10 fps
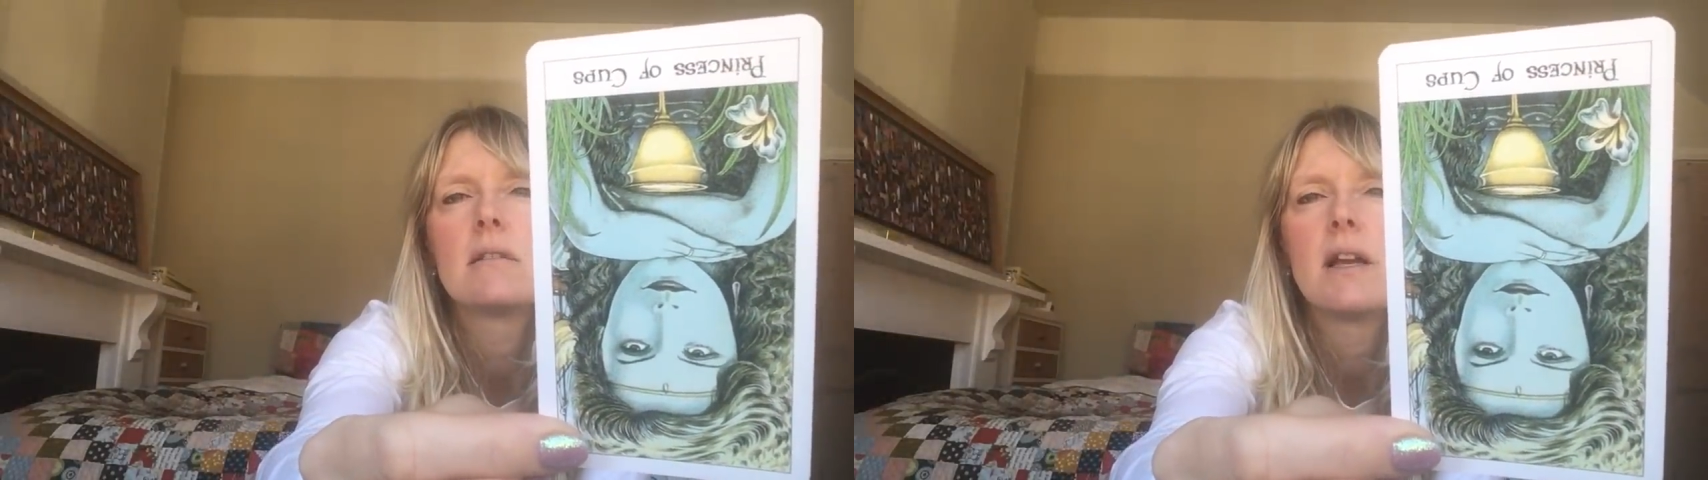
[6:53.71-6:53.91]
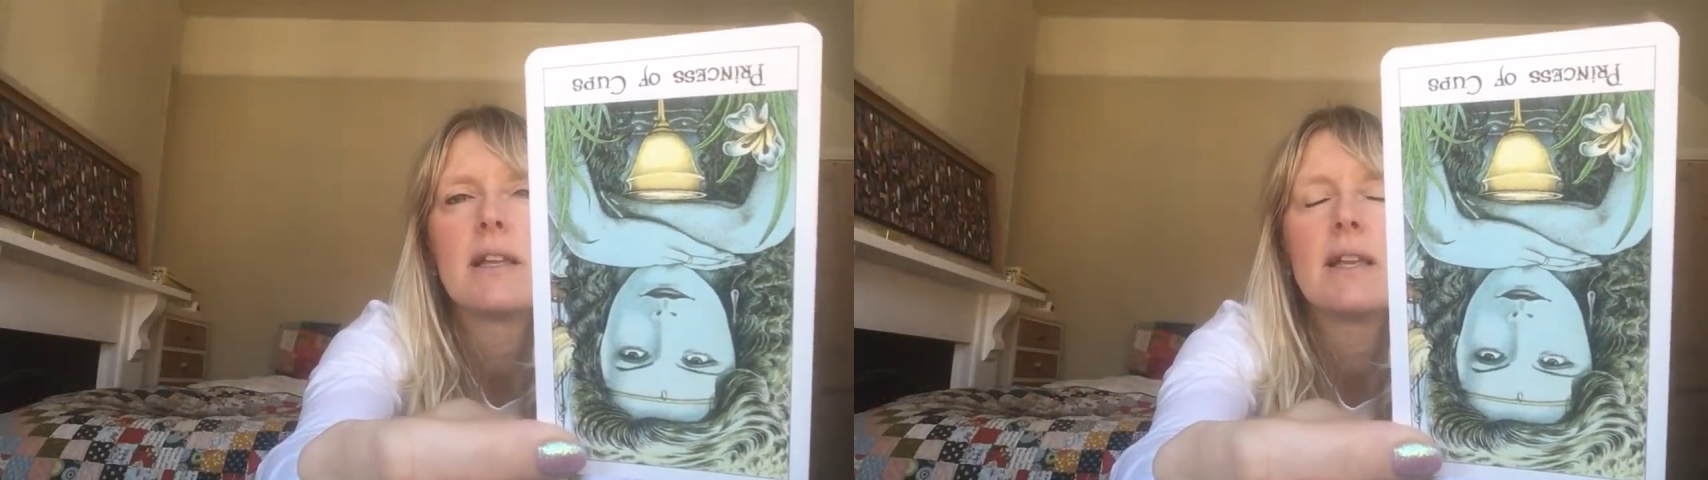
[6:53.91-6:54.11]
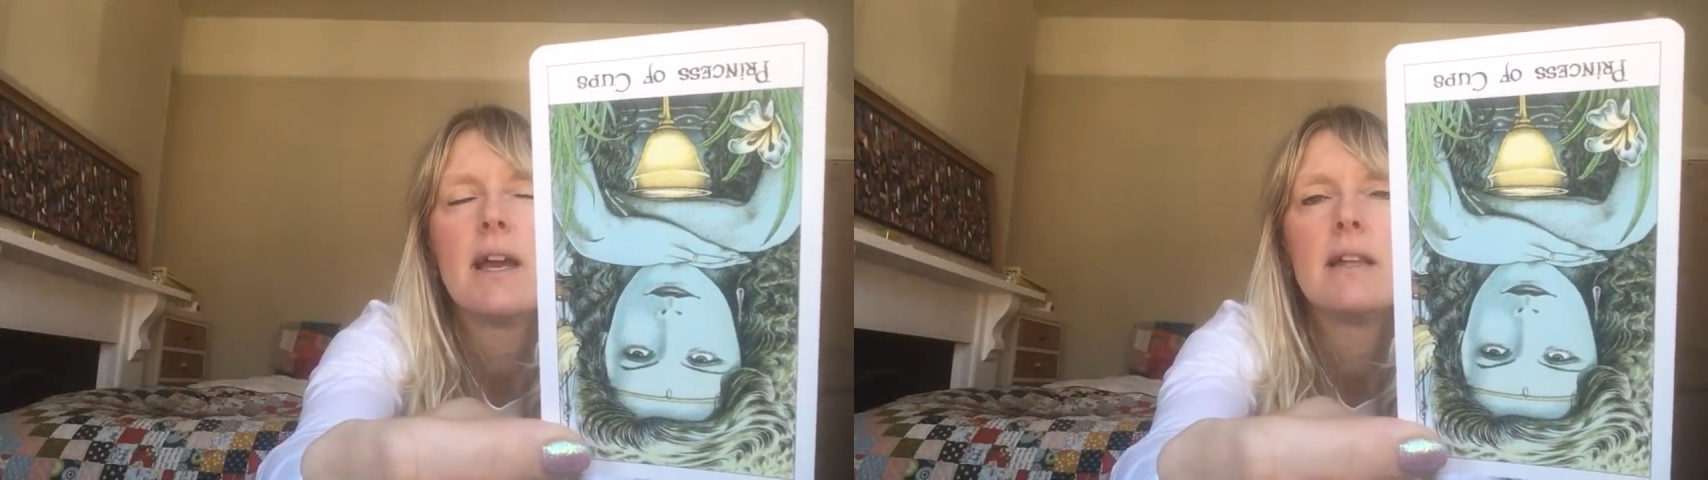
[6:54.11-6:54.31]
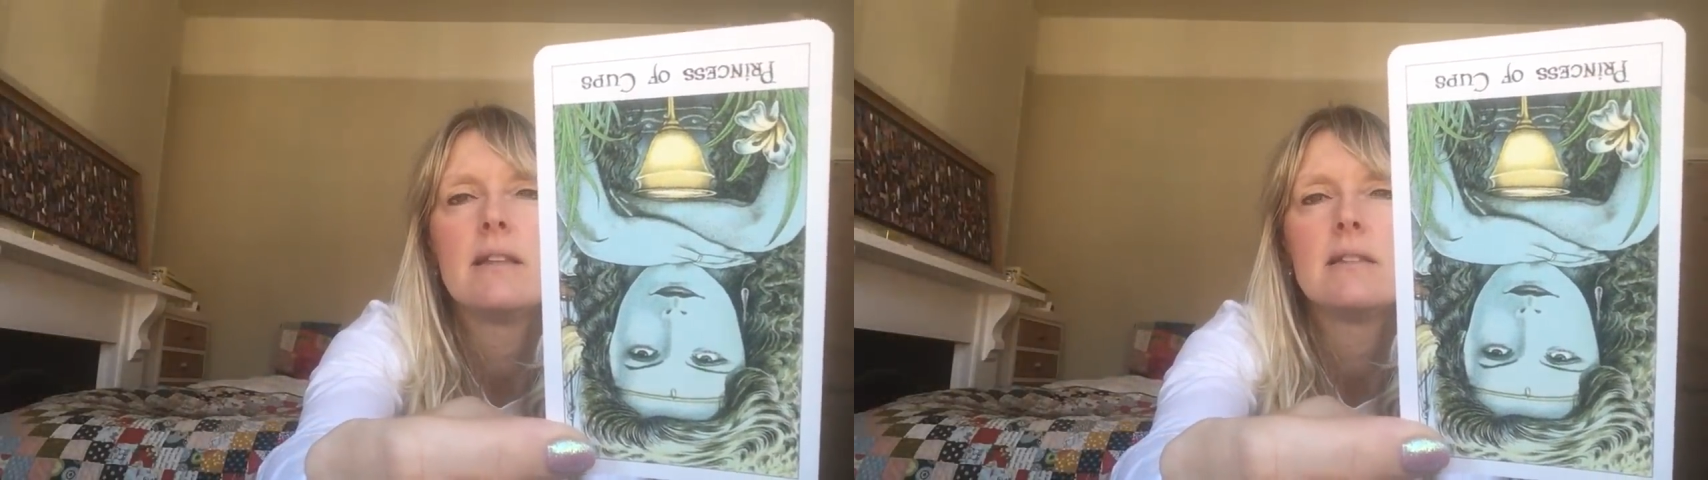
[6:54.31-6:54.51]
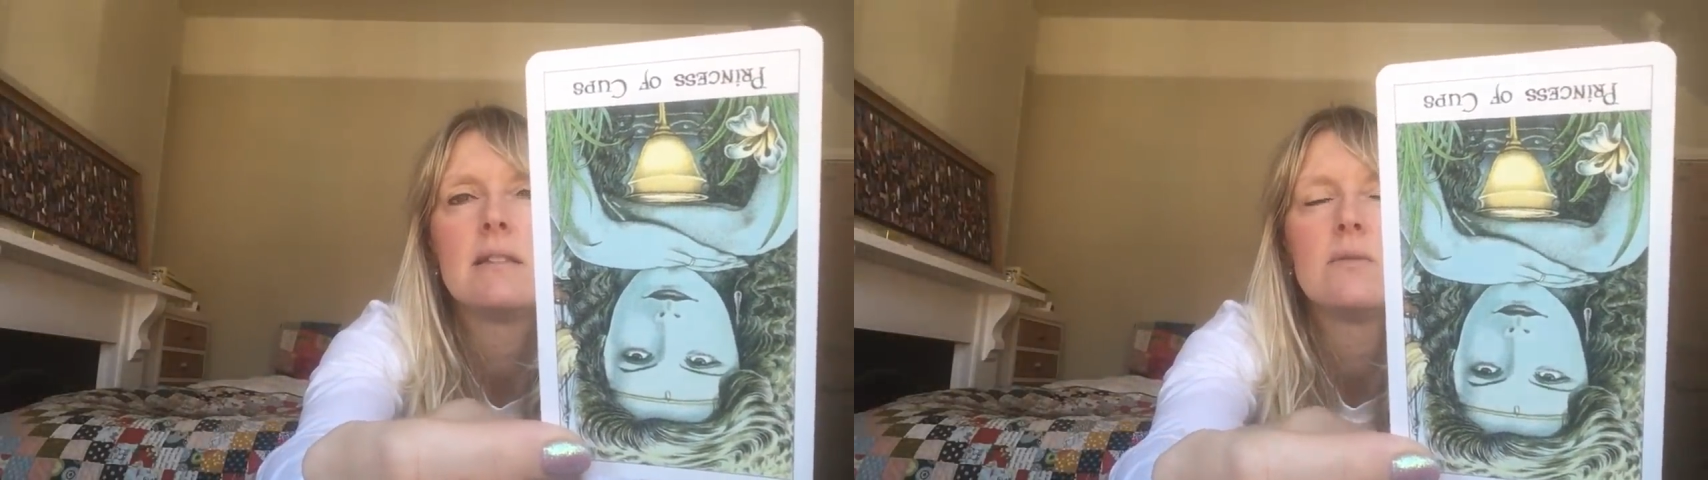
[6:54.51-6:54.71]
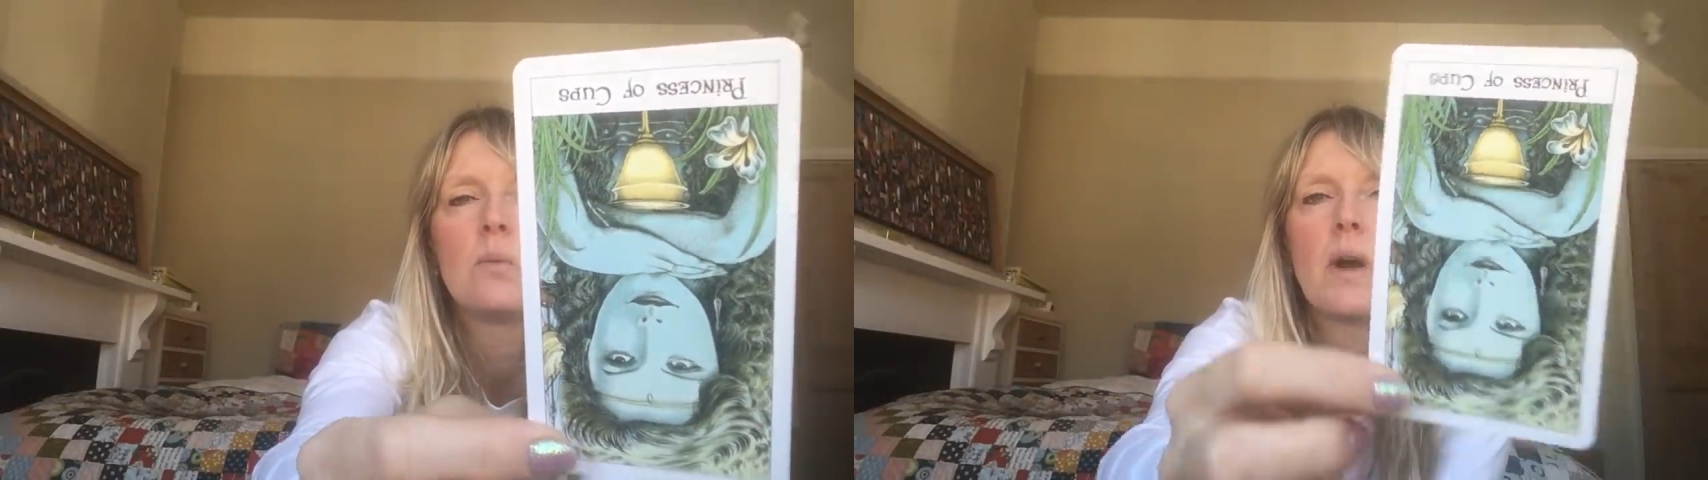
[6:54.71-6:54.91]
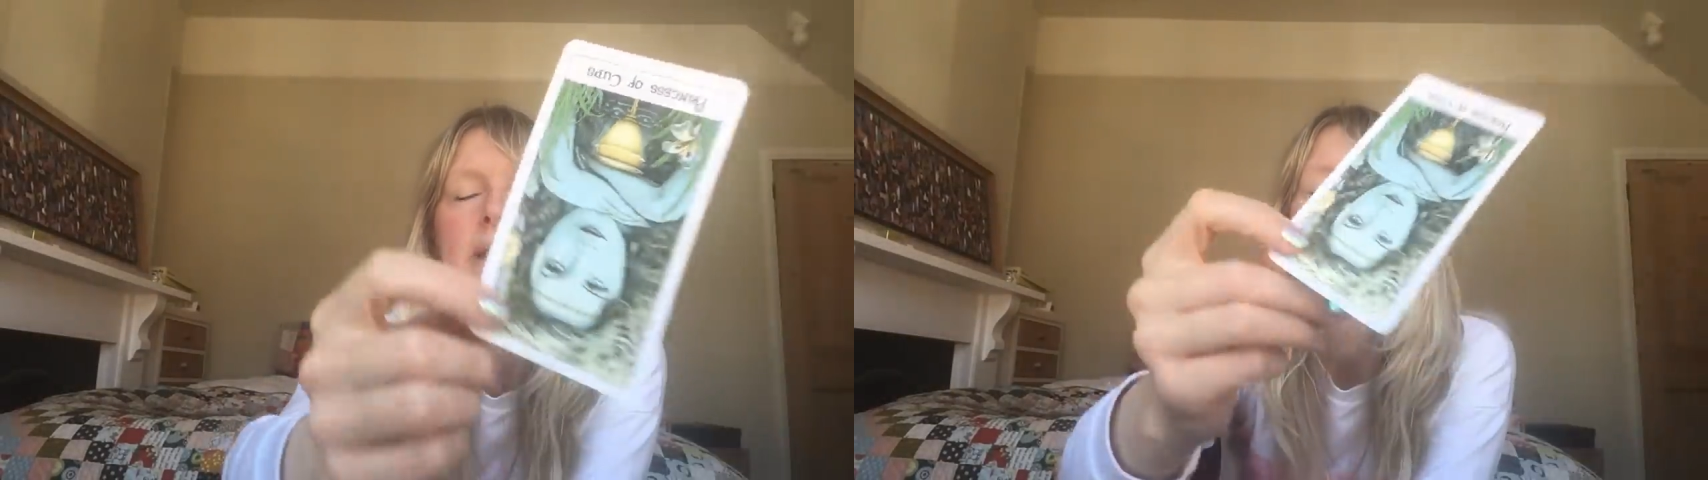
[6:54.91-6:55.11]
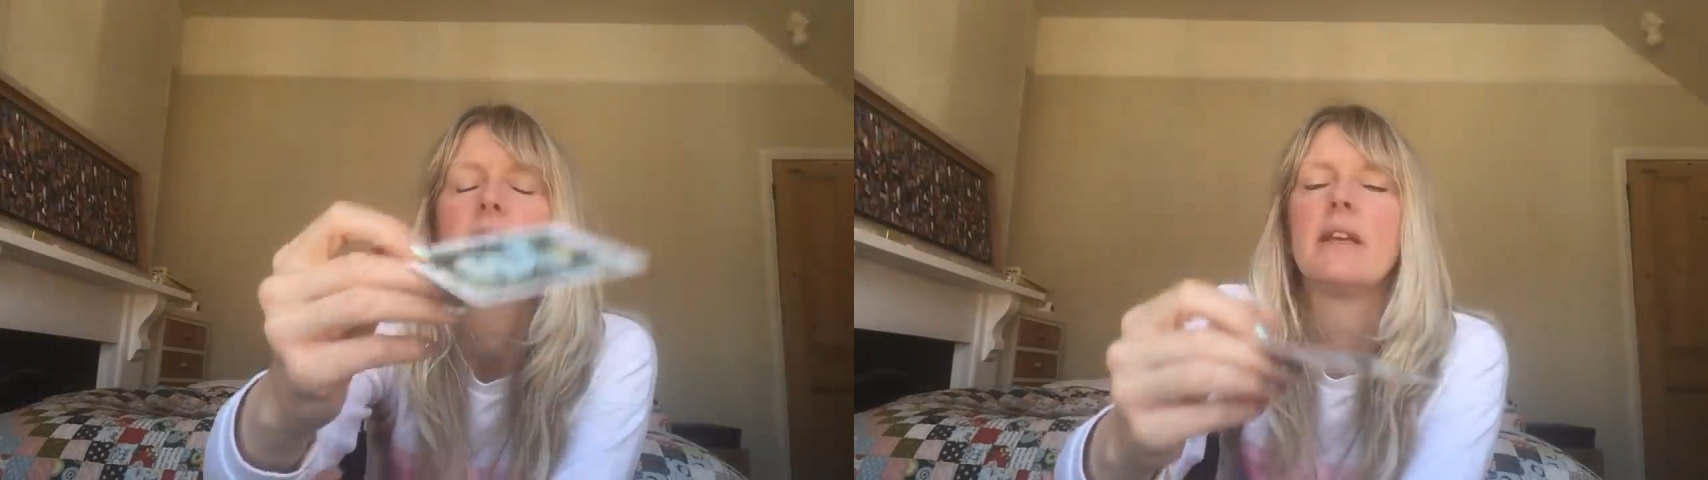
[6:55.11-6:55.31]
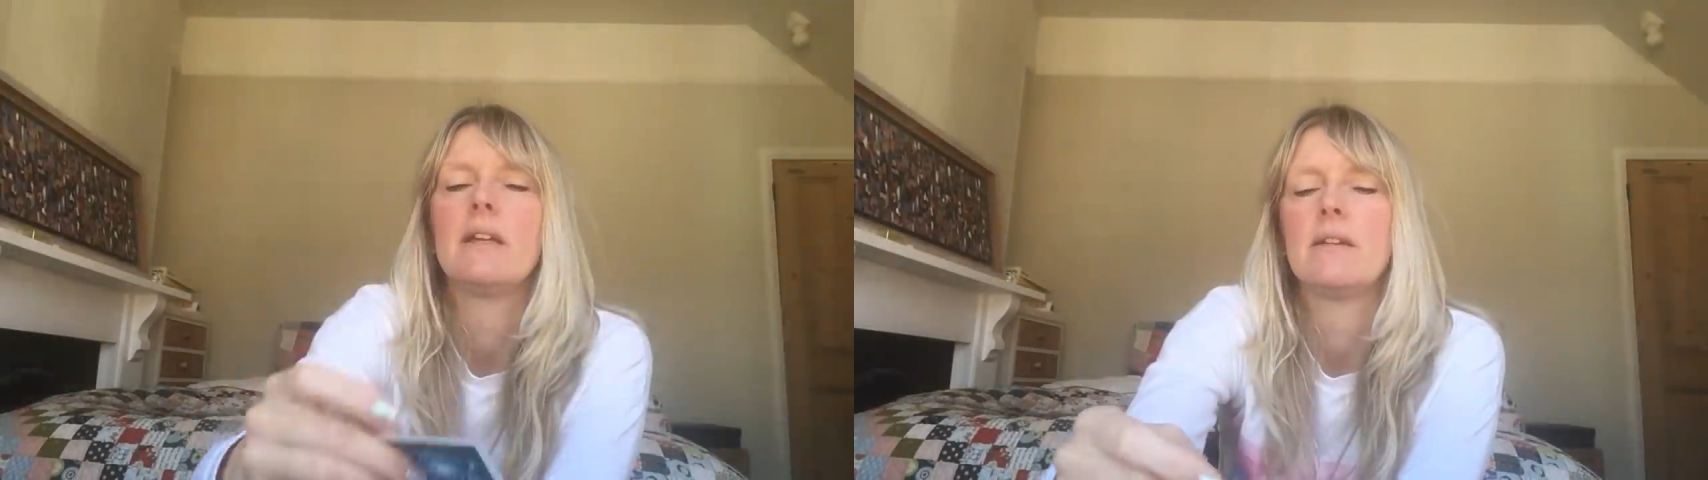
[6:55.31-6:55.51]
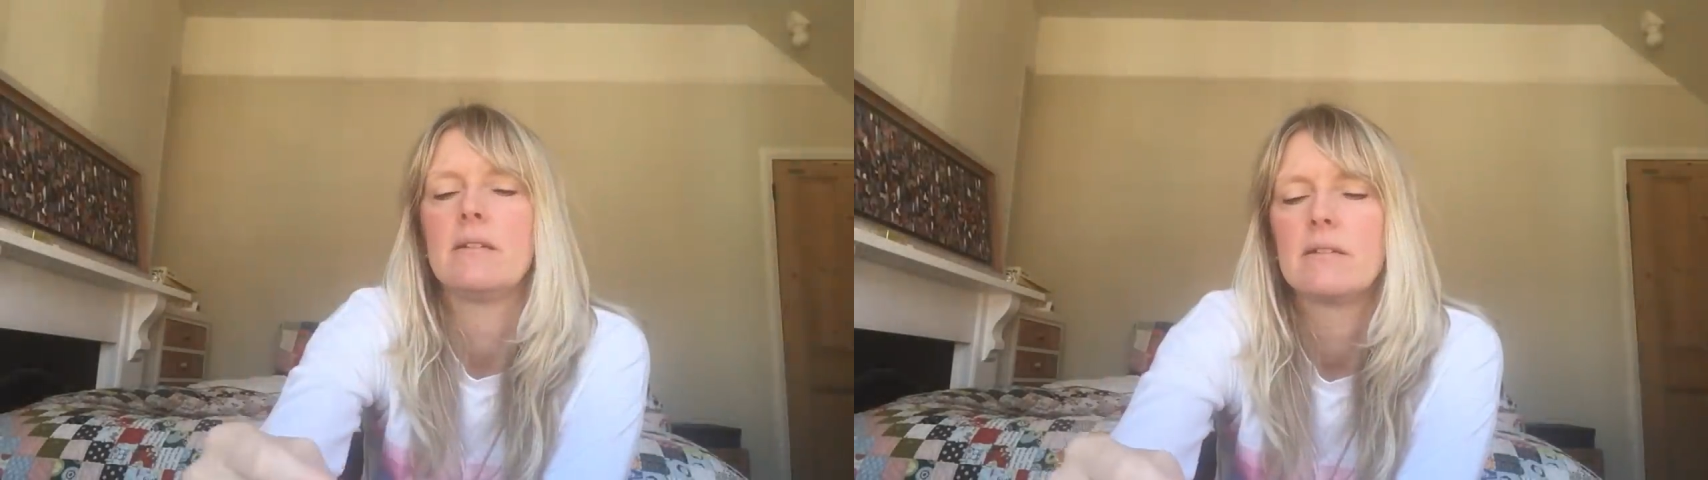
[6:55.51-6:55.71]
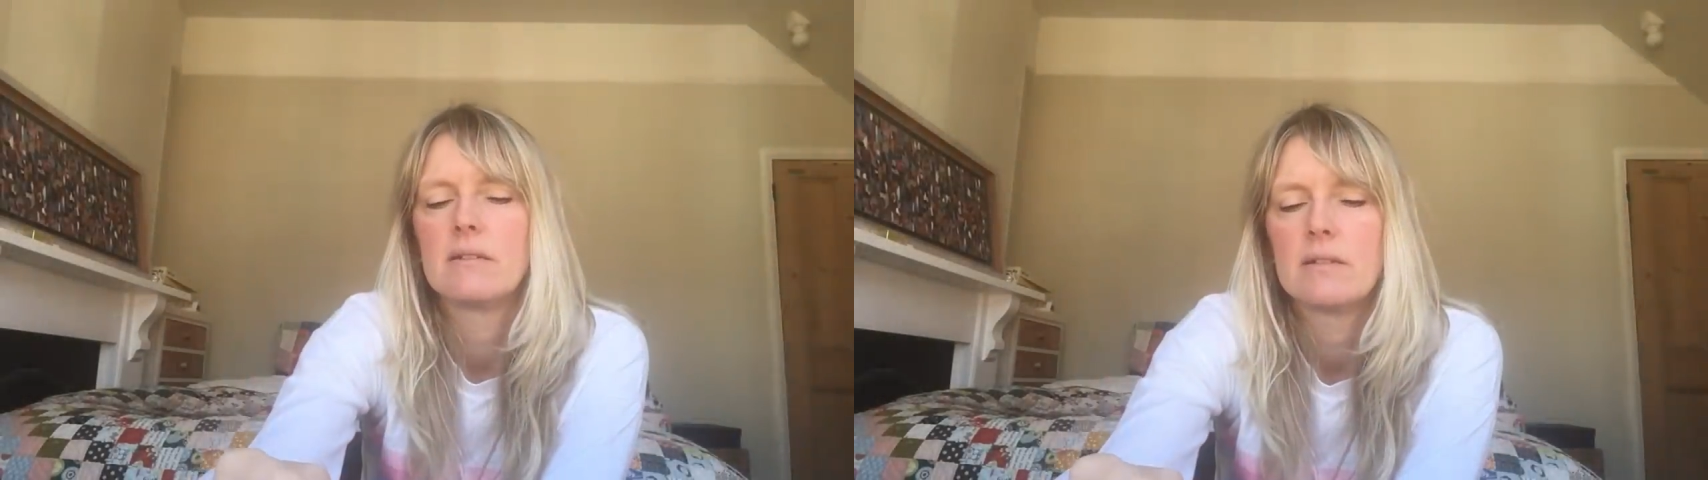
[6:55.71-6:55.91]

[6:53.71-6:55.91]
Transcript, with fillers: Again, this is waiting.